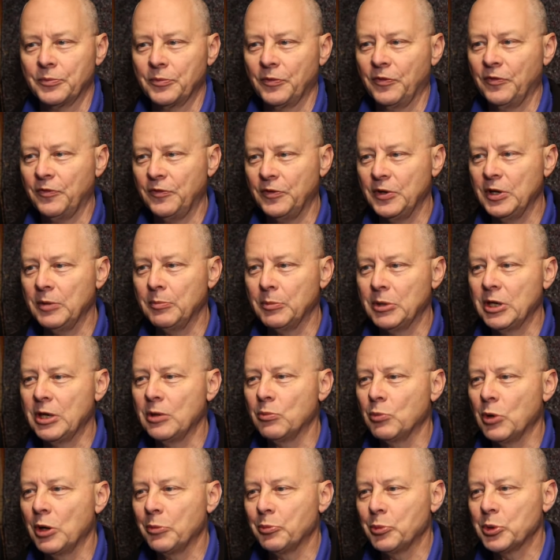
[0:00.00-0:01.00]
firmly
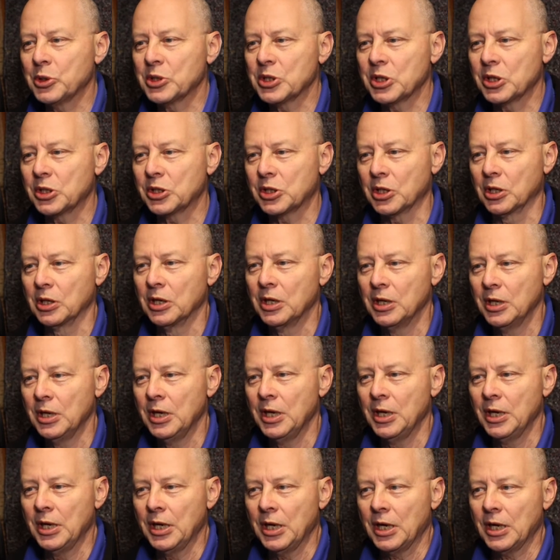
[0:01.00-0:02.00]
in one position,
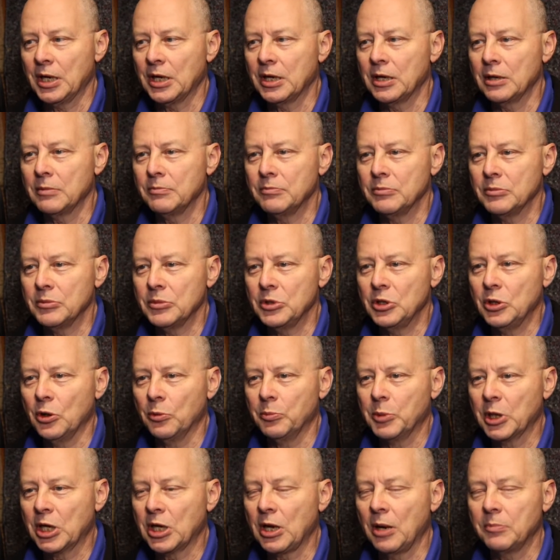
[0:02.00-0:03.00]
you'll
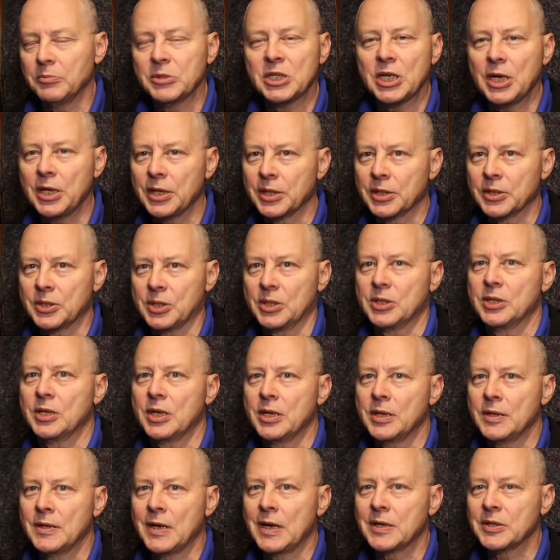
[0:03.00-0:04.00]
become tense, and
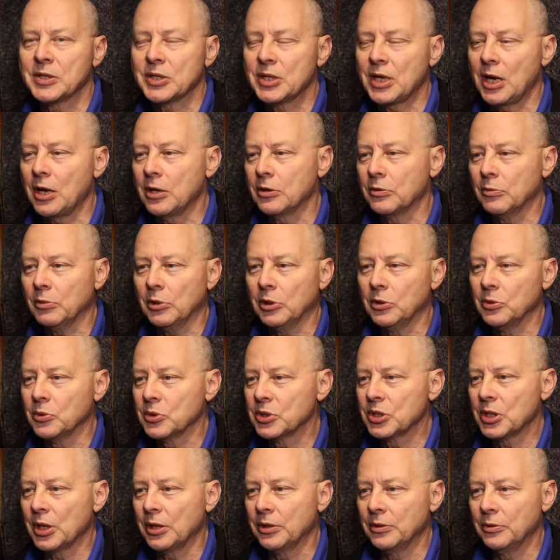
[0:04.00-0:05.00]
then that sound will
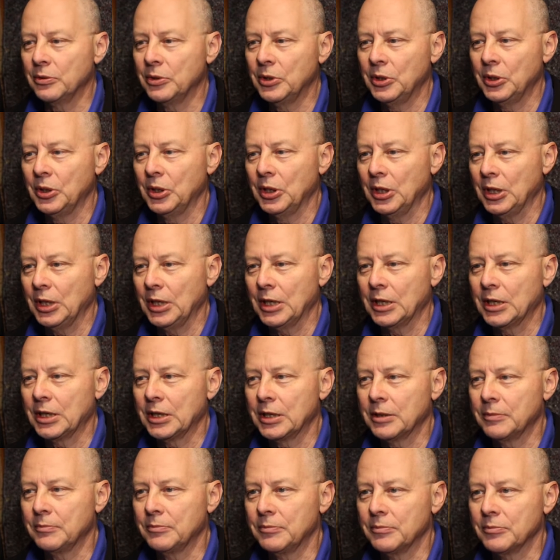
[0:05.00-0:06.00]
also
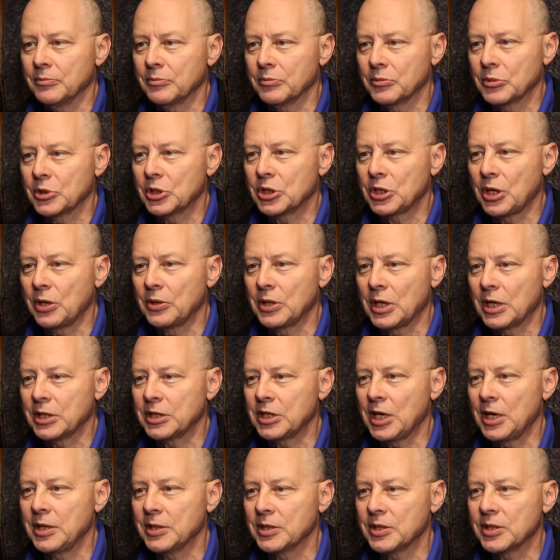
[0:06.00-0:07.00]
show that
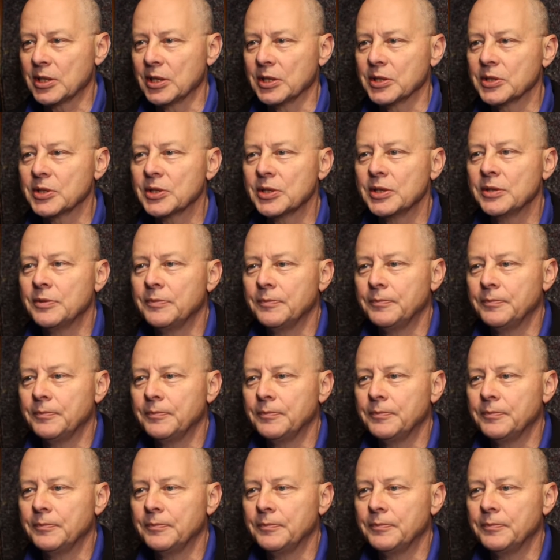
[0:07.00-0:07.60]
tenseness.